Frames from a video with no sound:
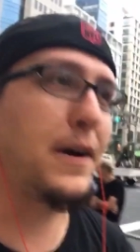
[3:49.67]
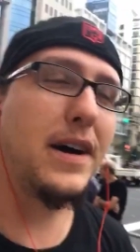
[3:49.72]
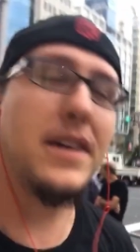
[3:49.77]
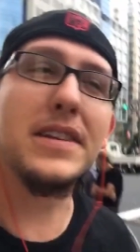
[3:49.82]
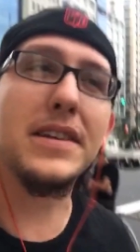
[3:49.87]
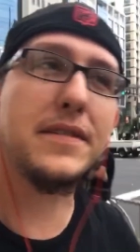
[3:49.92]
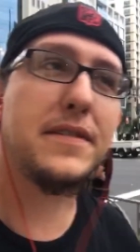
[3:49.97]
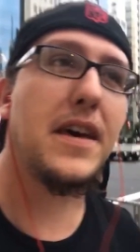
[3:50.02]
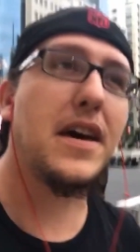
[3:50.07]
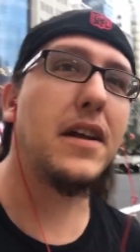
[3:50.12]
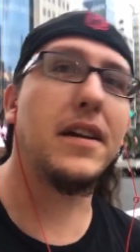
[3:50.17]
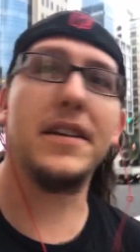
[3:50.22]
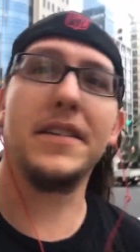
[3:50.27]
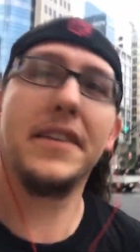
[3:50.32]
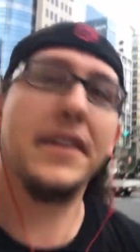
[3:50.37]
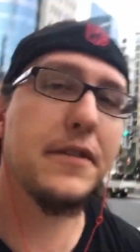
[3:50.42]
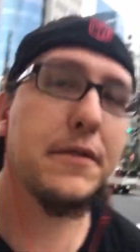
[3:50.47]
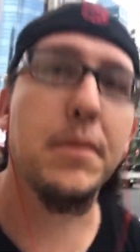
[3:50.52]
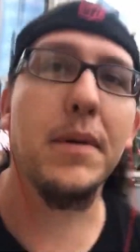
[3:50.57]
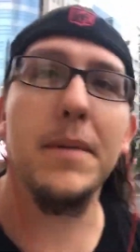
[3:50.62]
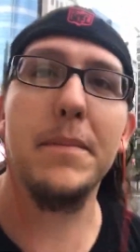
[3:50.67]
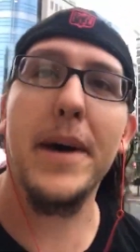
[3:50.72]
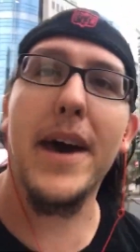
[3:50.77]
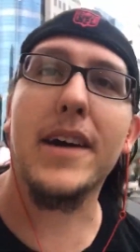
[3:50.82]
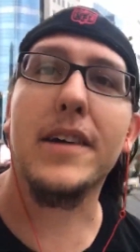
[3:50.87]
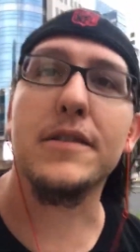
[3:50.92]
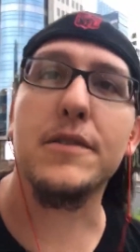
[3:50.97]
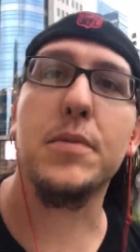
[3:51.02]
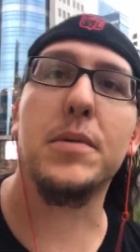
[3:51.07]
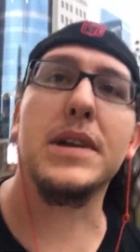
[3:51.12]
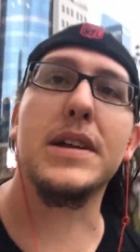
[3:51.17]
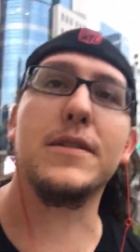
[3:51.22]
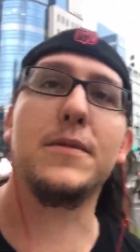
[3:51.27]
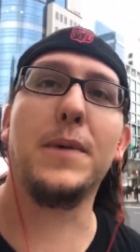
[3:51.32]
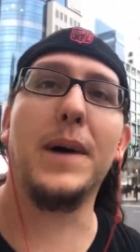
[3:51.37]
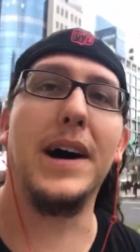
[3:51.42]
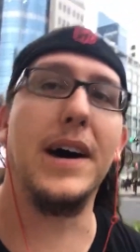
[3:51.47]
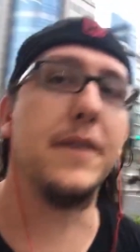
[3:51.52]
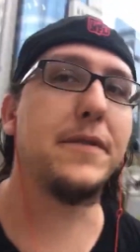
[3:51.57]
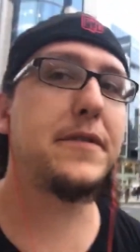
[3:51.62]
finally settled on this one back in
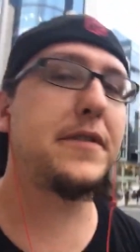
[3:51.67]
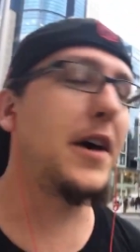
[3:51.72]
2012.